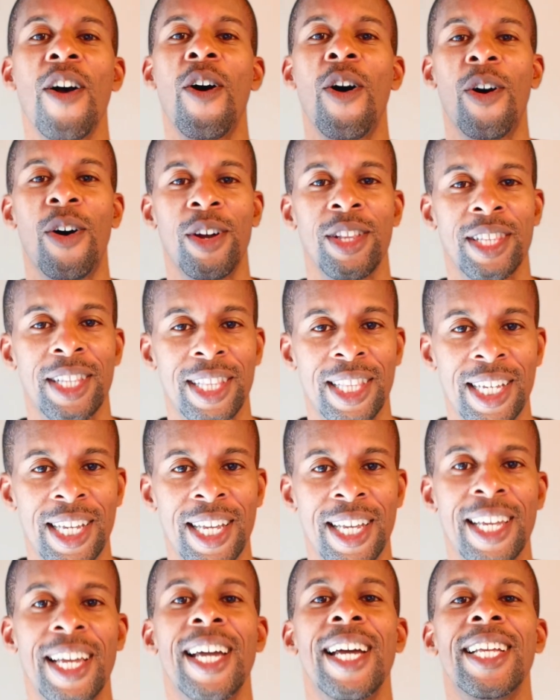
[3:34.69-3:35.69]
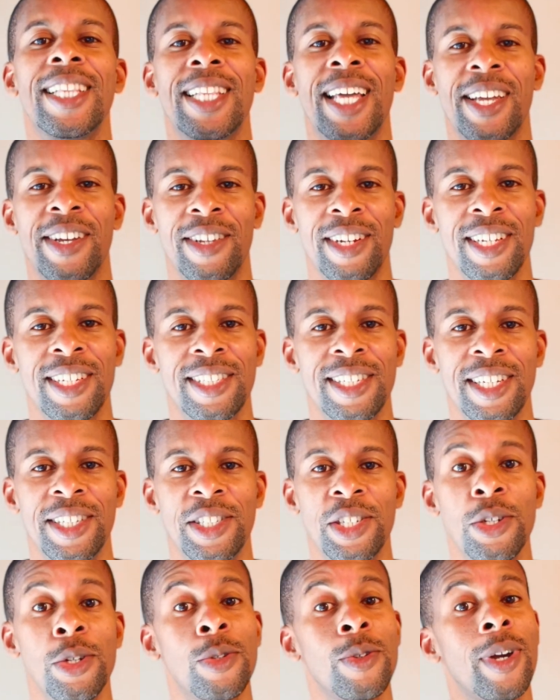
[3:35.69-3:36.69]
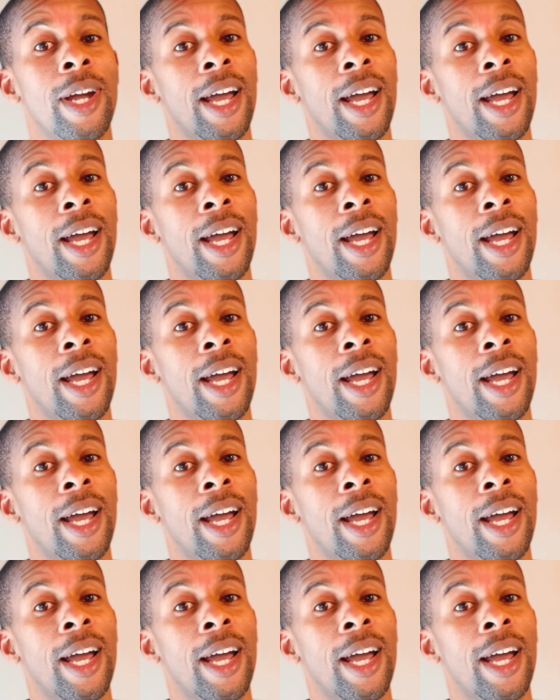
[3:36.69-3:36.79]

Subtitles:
on the thing that you're listening to,